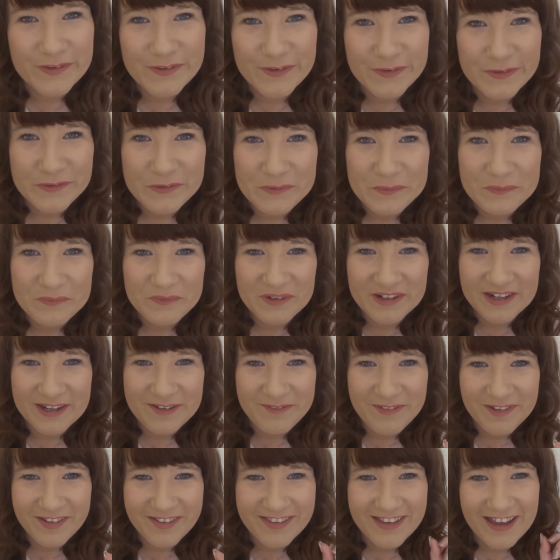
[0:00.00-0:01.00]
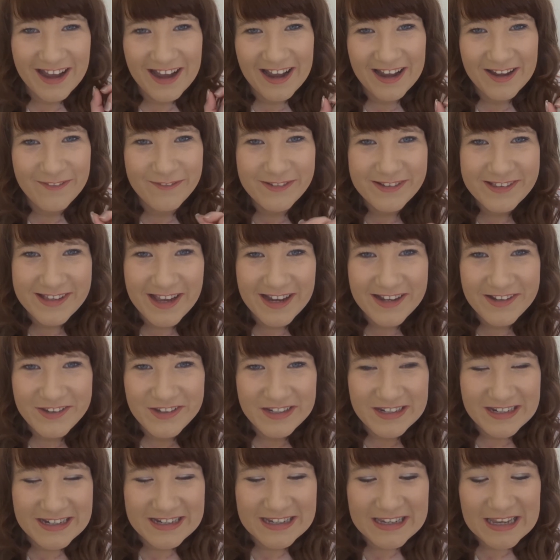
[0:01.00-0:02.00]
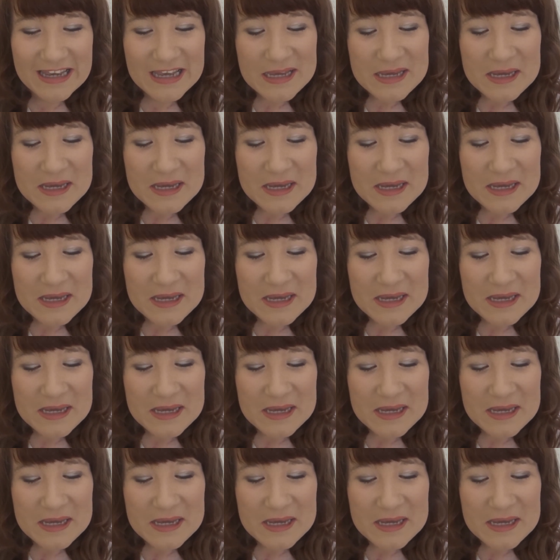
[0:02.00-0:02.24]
so don't worry about that. I was hygienic,